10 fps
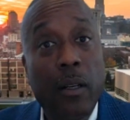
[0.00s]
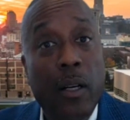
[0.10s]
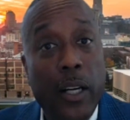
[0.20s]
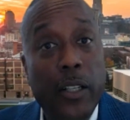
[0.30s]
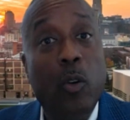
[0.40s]

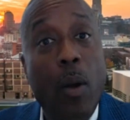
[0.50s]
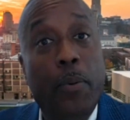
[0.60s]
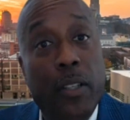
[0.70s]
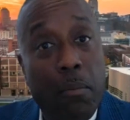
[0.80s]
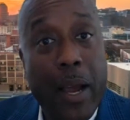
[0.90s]

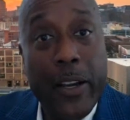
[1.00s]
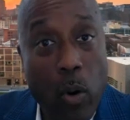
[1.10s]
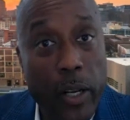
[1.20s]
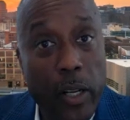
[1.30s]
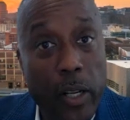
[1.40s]
underrepresented
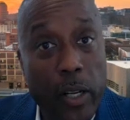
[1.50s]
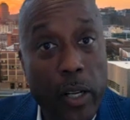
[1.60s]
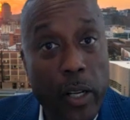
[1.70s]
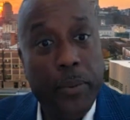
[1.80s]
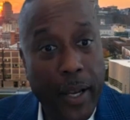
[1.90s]
minority on our
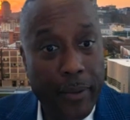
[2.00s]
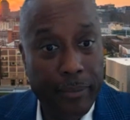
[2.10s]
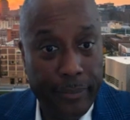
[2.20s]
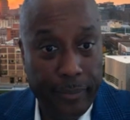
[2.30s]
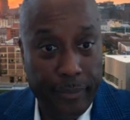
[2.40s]
website.
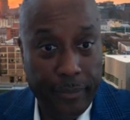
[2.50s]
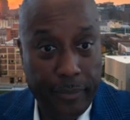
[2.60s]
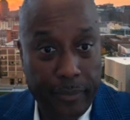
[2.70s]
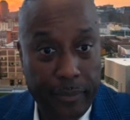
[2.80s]
Mm-hmm.